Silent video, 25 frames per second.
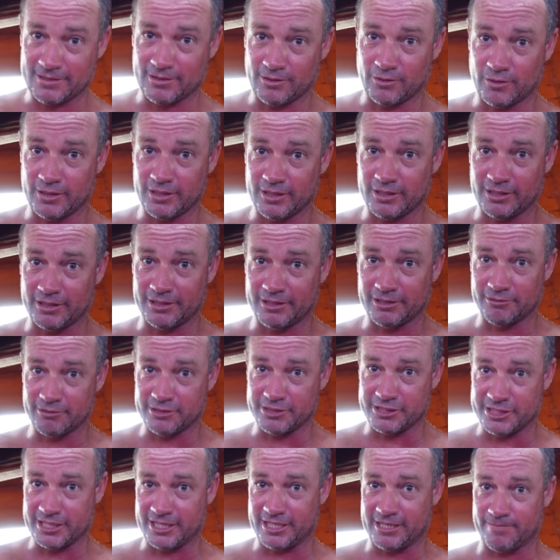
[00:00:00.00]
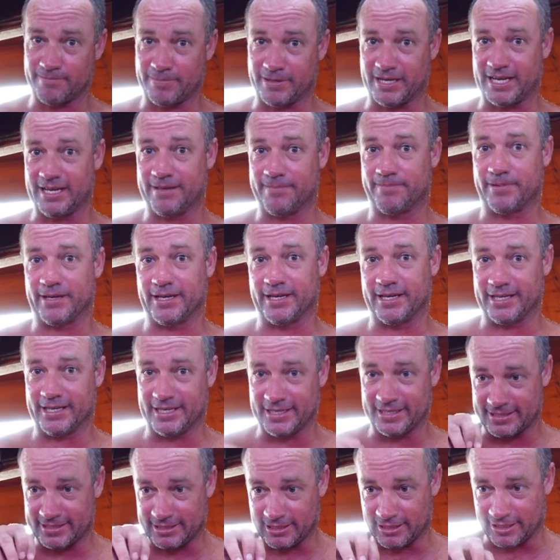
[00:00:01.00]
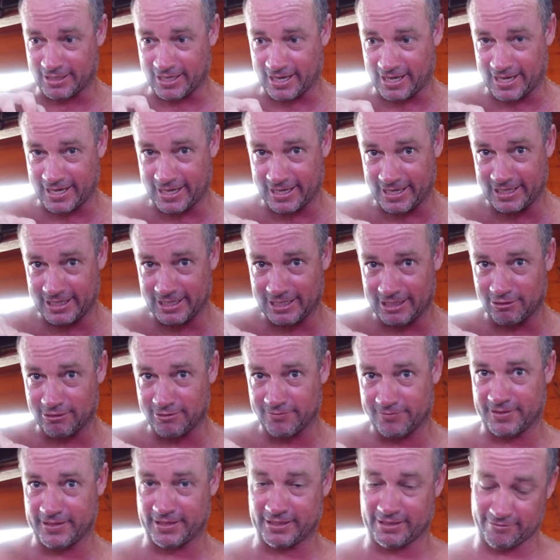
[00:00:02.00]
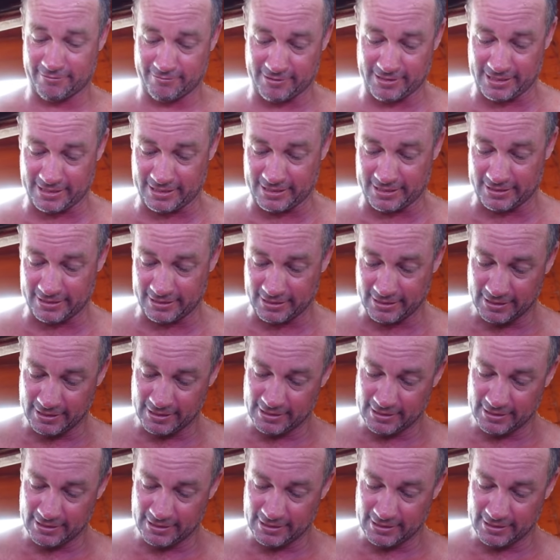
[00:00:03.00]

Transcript: oil onto a sheet of paper it gets like a halo effect around it.